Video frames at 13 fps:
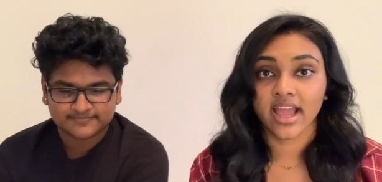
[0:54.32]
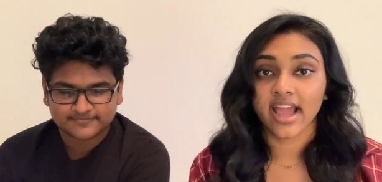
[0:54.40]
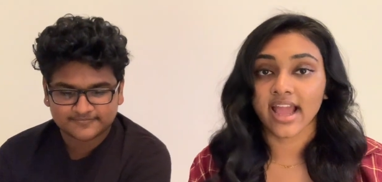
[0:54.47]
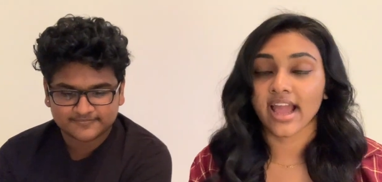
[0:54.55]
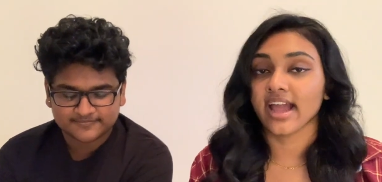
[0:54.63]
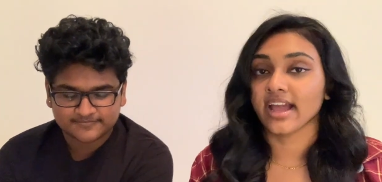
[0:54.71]

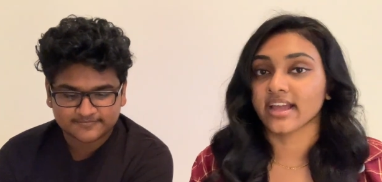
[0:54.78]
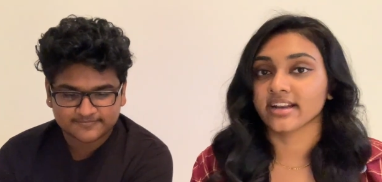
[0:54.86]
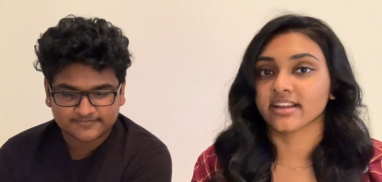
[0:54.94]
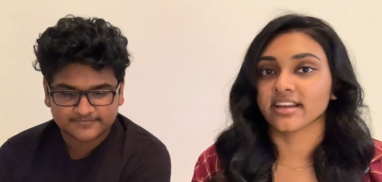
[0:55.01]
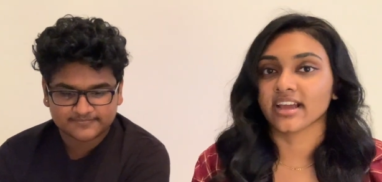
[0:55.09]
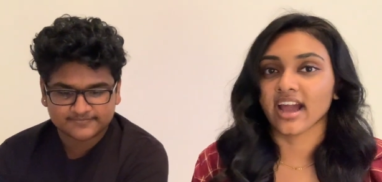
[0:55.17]
Speaker 1: And
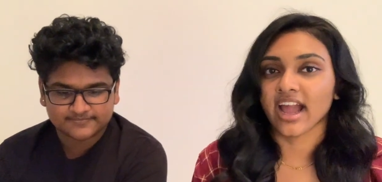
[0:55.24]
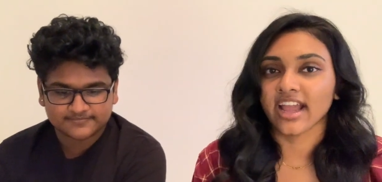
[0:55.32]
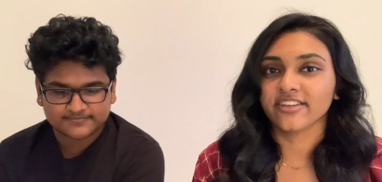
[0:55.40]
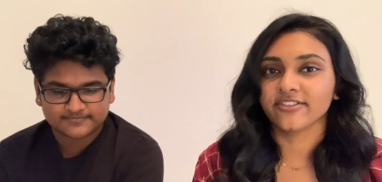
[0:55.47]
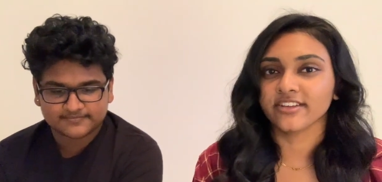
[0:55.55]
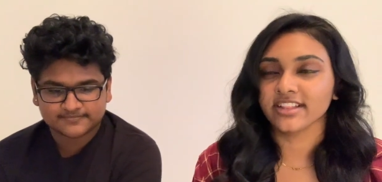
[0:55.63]
I
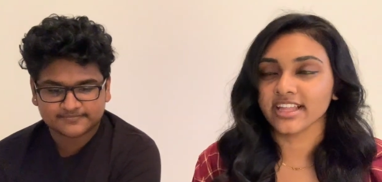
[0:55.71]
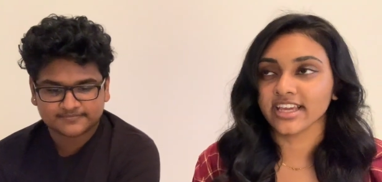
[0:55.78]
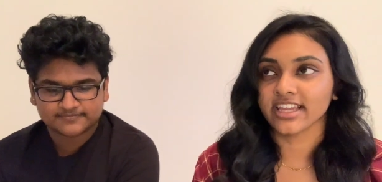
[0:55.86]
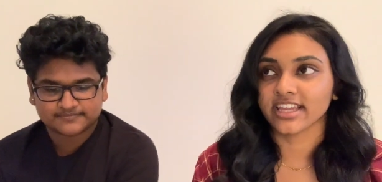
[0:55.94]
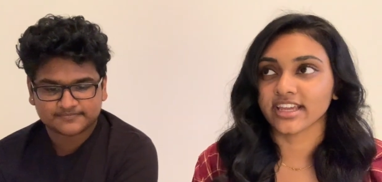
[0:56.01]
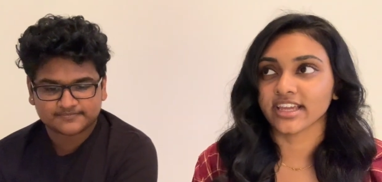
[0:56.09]
feel
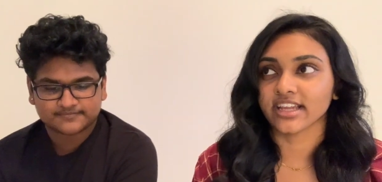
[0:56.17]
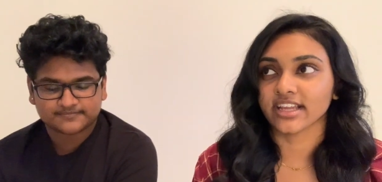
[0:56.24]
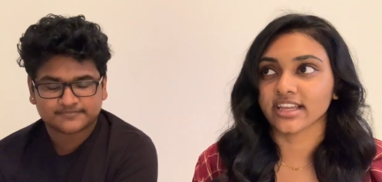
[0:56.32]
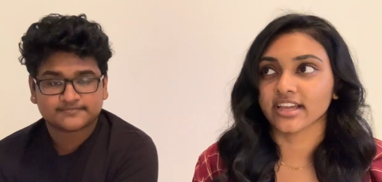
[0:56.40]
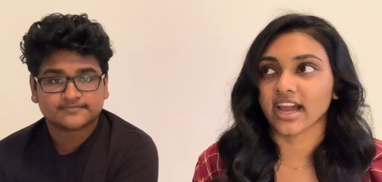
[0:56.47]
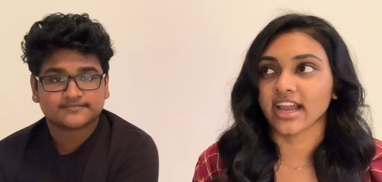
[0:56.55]
like it
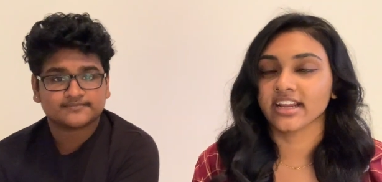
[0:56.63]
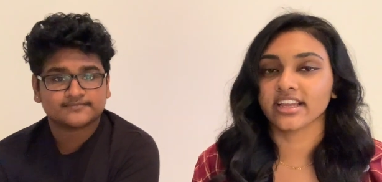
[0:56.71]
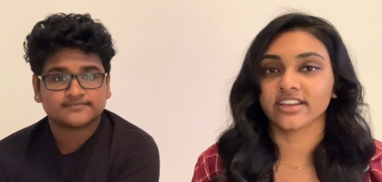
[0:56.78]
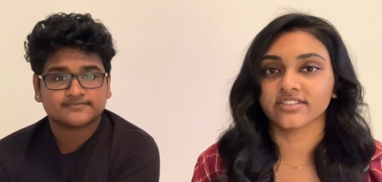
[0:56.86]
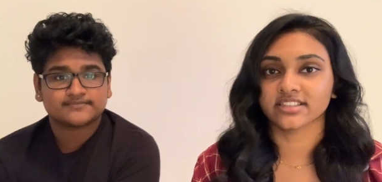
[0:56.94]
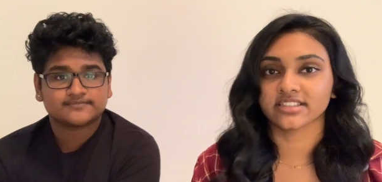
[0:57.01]
kind of
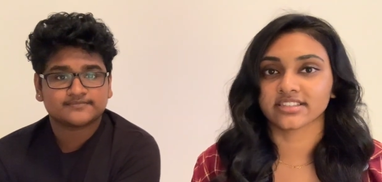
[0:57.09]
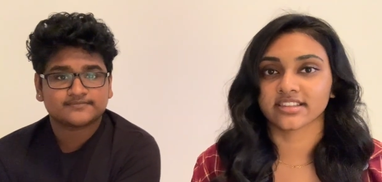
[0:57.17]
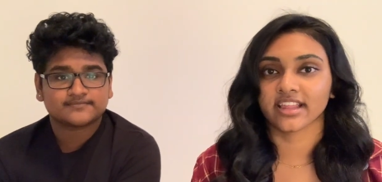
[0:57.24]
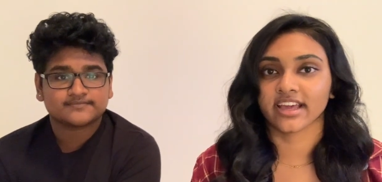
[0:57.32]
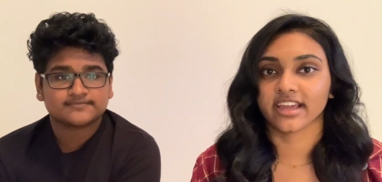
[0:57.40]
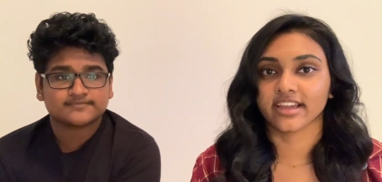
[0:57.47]
gives us
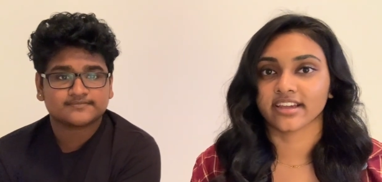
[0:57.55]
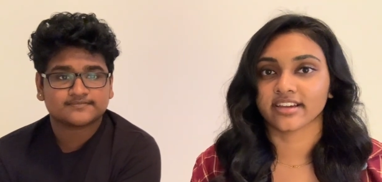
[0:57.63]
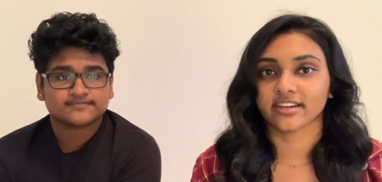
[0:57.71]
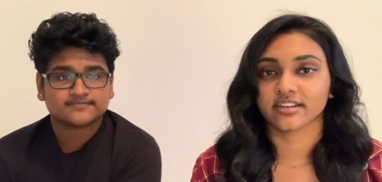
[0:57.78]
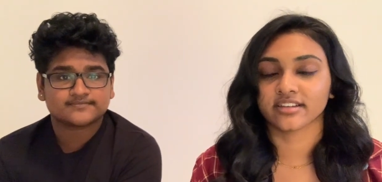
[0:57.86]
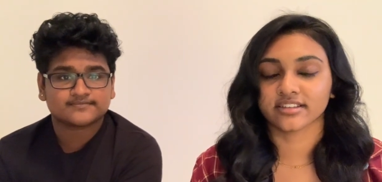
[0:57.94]
like
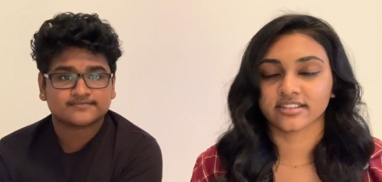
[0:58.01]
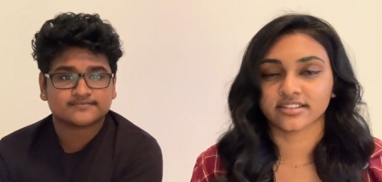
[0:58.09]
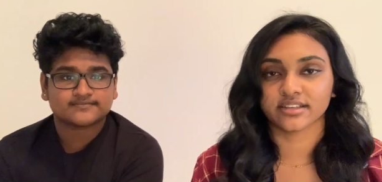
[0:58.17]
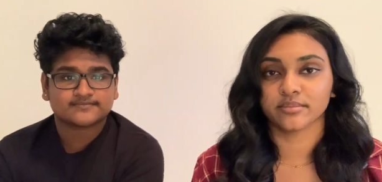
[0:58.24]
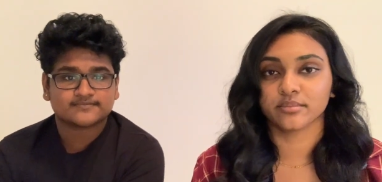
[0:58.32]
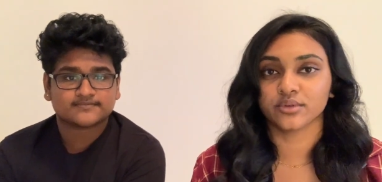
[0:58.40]

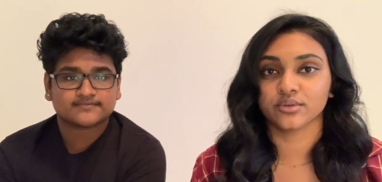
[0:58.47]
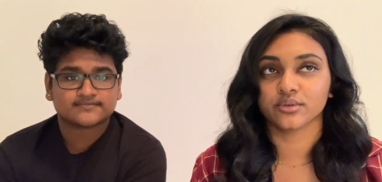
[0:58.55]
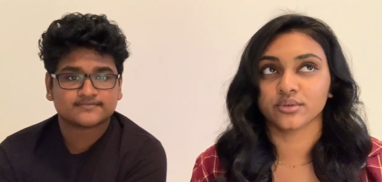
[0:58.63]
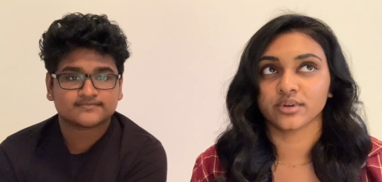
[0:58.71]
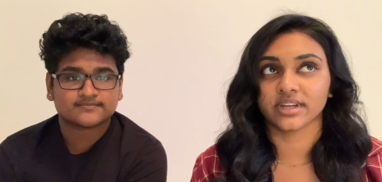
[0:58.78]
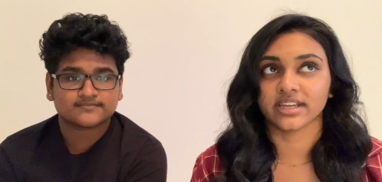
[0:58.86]

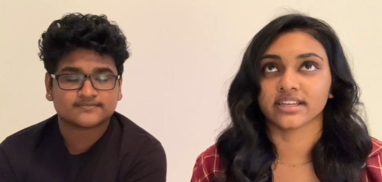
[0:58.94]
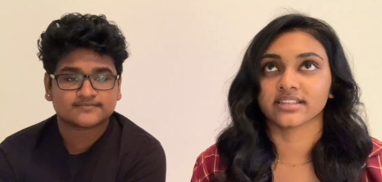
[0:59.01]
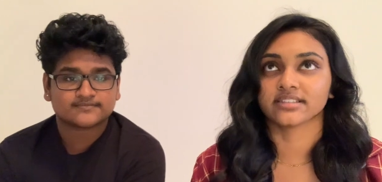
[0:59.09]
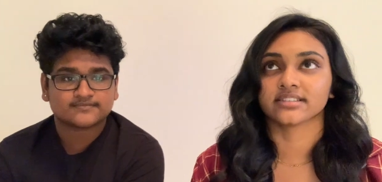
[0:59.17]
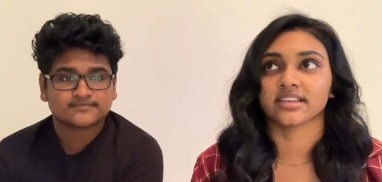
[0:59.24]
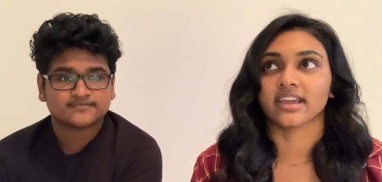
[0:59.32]
Simbu
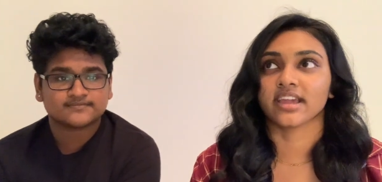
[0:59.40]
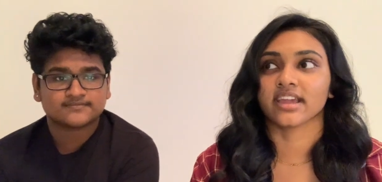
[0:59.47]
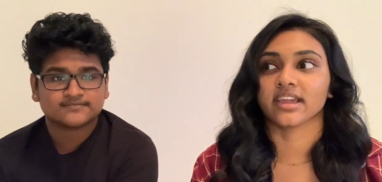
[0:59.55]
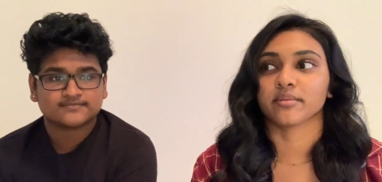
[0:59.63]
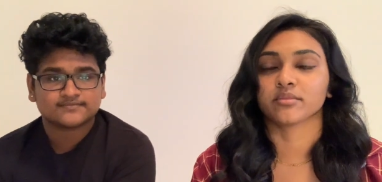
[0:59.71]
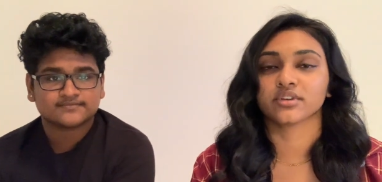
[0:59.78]
is
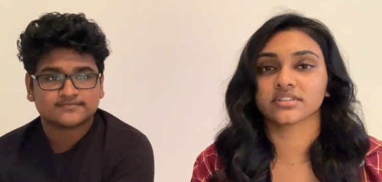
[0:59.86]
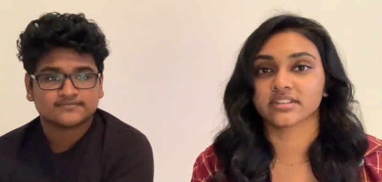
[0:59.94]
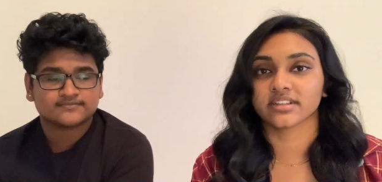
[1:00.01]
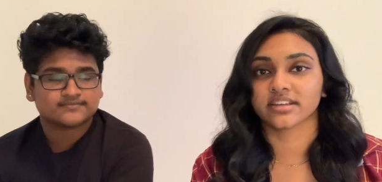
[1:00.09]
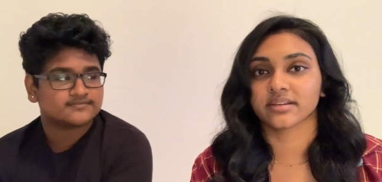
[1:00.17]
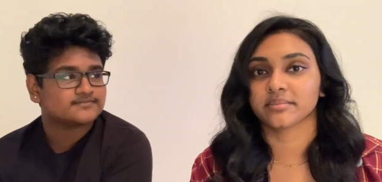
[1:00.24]
a
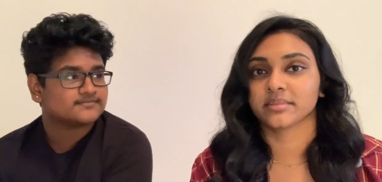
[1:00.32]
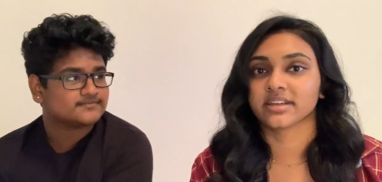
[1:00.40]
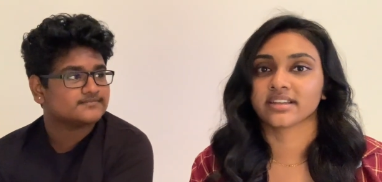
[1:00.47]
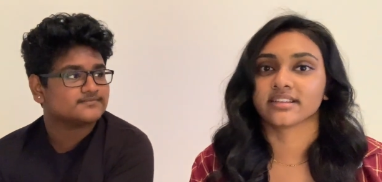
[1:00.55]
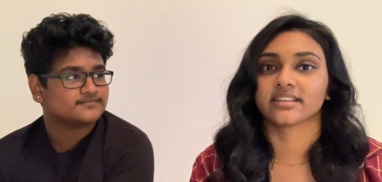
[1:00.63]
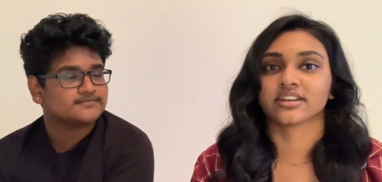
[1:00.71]
Muslim
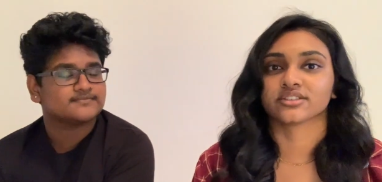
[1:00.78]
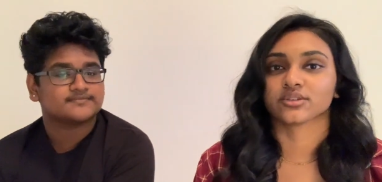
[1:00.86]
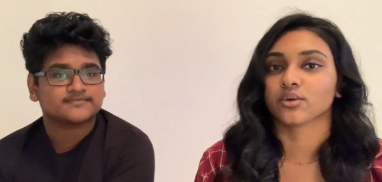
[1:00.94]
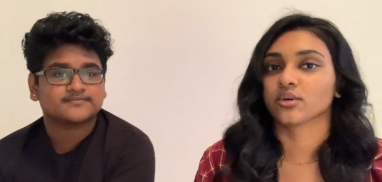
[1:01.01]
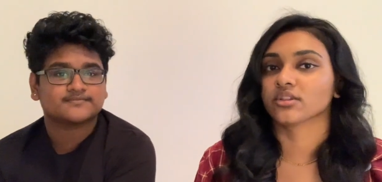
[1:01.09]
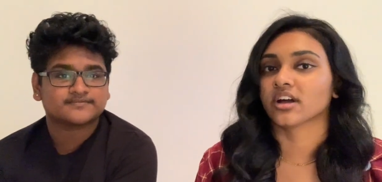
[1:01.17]
and there's a
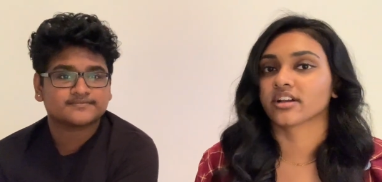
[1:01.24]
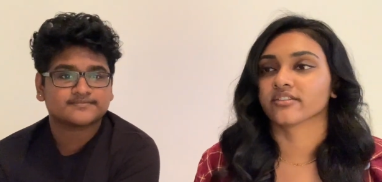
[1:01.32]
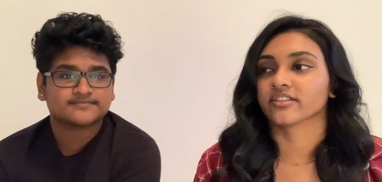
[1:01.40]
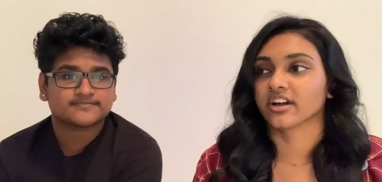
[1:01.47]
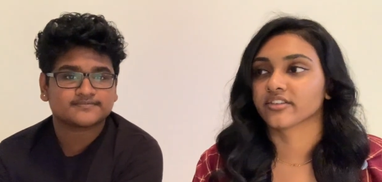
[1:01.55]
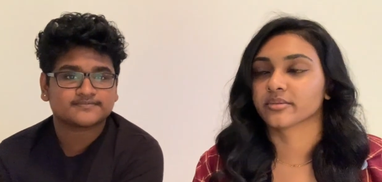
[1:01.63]
whole lot of
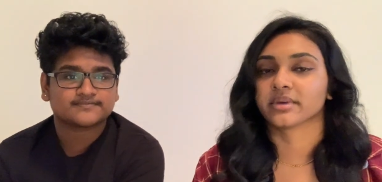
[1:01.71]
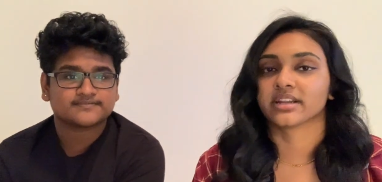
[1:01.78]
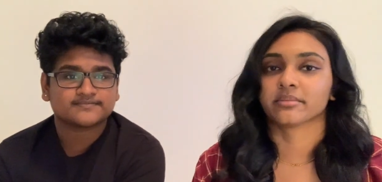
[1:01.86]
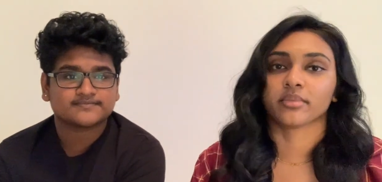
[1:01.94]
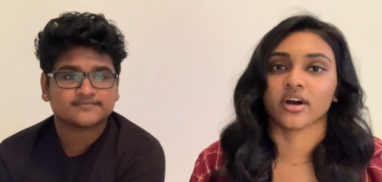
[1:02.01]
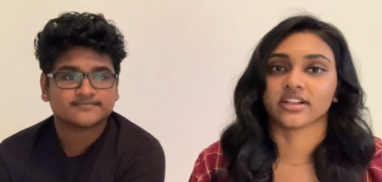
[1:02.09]
government
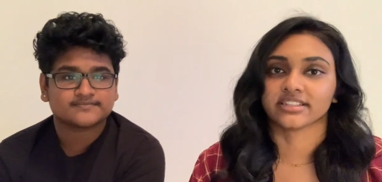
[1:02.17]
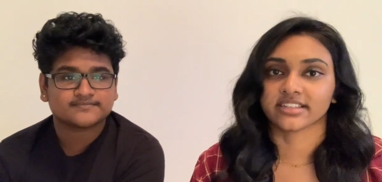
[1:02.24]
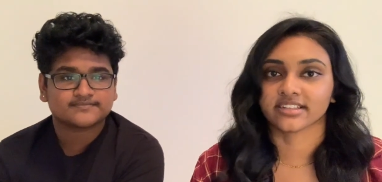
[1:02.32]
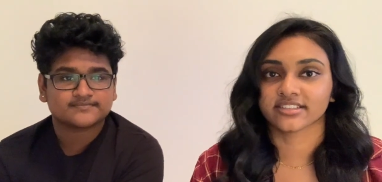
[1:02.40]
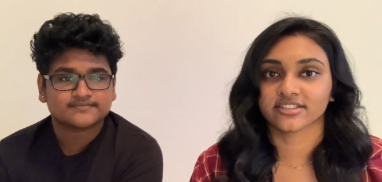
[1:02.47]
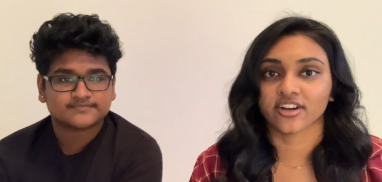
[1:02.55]
and
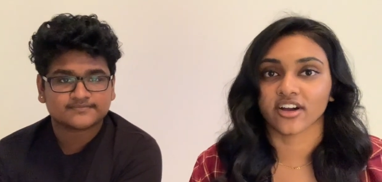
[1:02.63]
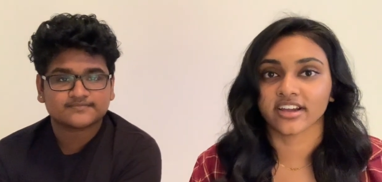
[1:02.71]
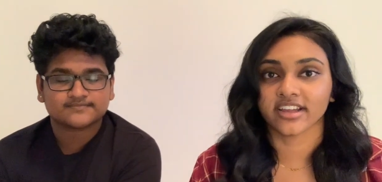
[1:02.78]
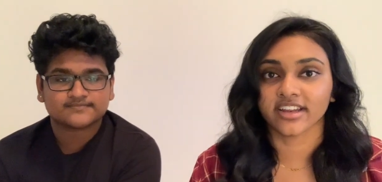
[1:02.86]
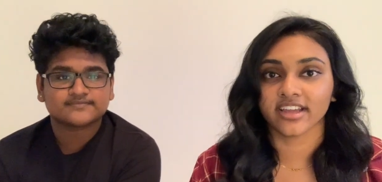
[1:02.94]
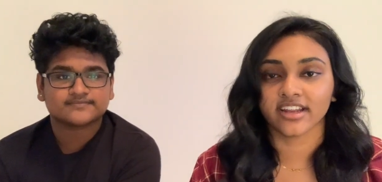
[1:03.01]
politics talk
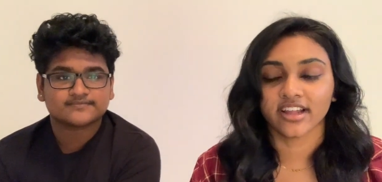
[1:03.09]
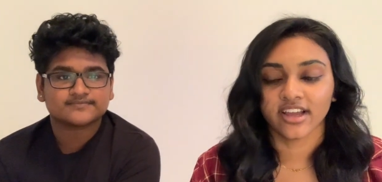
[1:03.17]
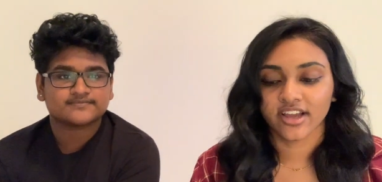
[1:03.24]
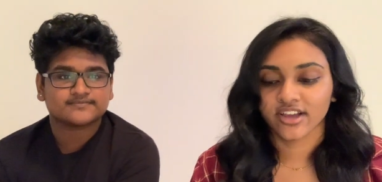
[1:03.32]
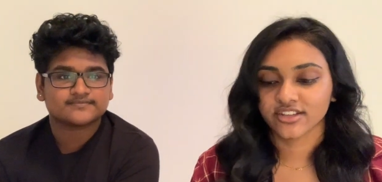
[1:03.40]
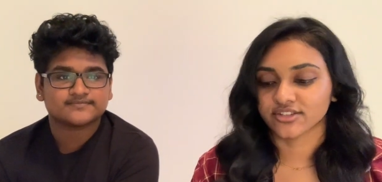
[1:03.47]
in it.
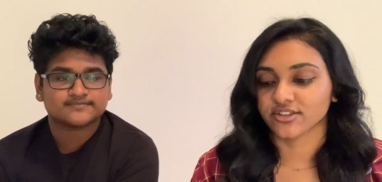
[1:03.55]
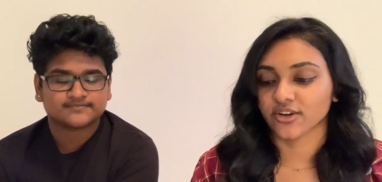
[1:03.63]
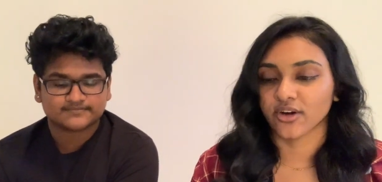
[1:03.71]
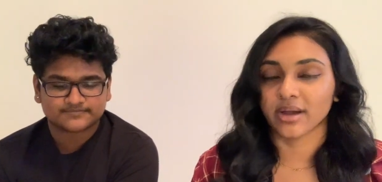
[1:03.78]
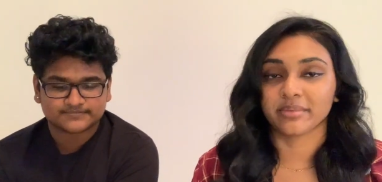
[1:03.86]
So I'm